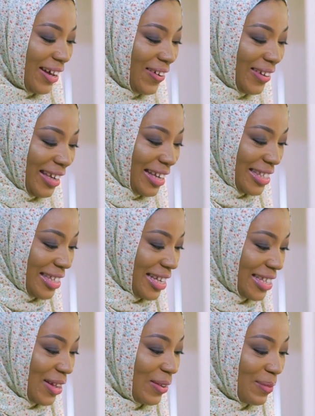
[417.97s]
Okay, so
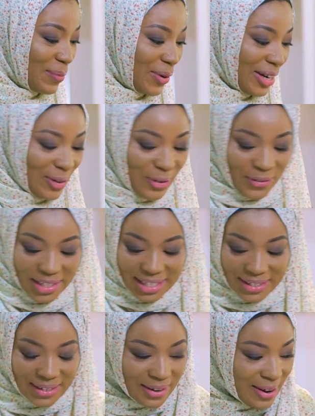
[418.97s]
it's boiling over,
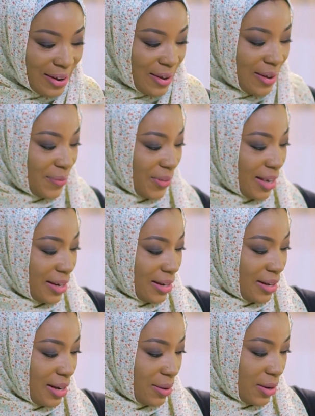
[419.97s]
so
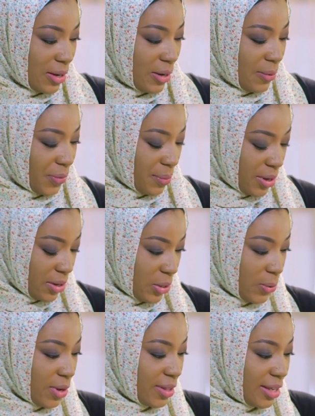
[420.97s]
I'm gonna
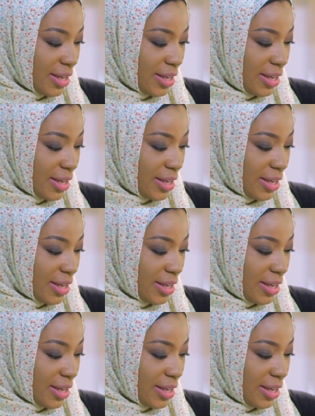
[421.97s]
lower the